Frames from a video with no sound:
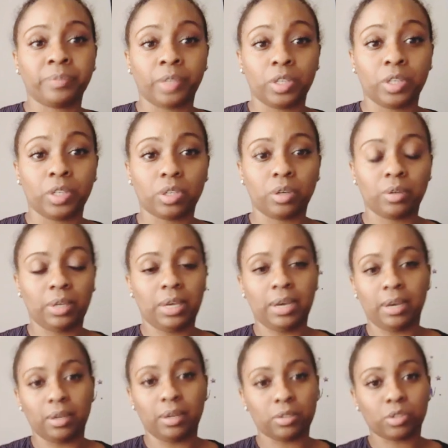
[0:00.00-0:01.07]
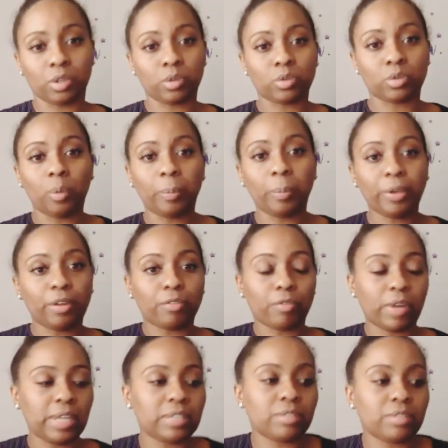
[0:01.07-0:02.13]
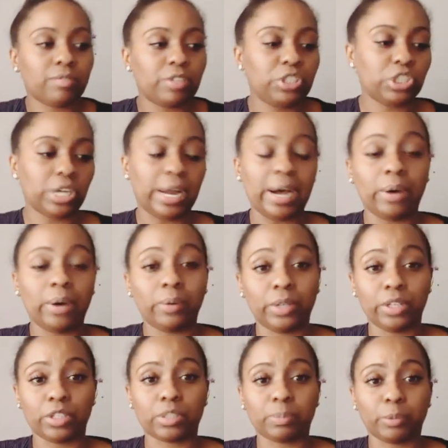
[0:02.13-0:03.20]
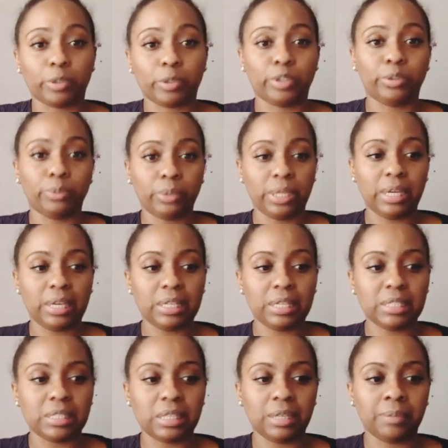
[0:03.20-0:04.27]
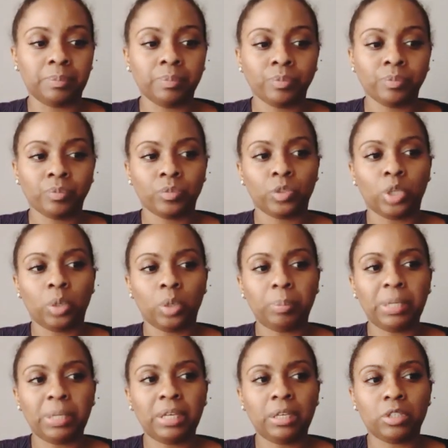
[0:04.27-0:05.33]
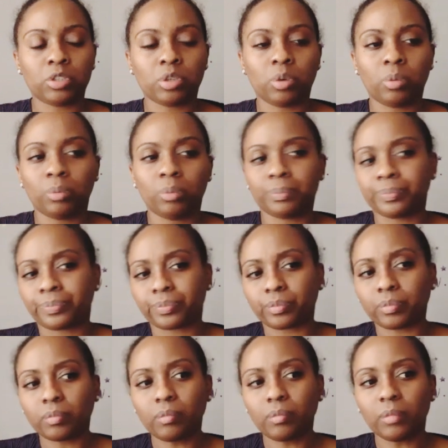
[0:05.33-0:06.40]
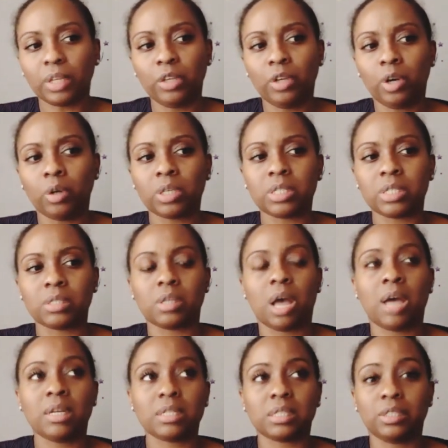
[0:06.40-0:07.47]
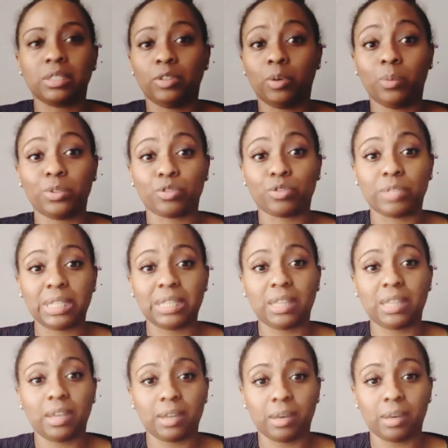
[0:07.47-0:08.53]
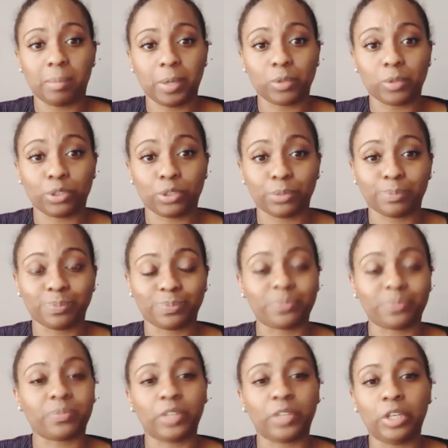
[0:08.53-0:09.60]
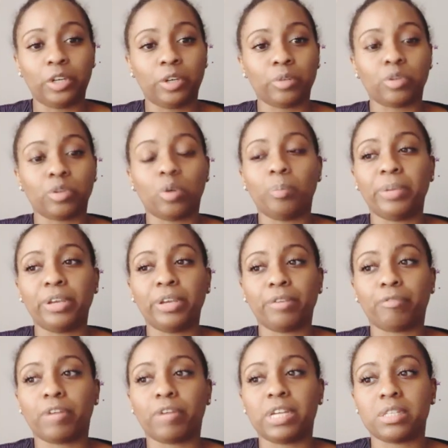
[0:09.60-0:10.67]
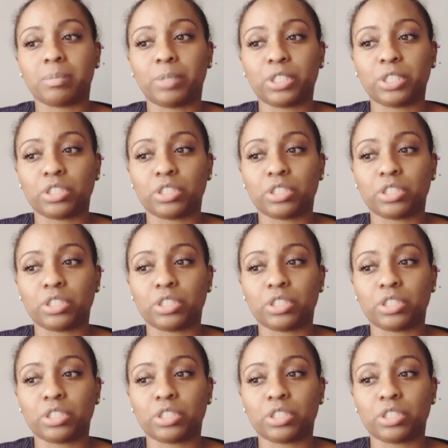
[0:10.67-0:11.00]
So don't be afraid to venture out and explore new things, and don't be so, you know, because honestly, no one's really thinking about you. You know, don't be afraid to put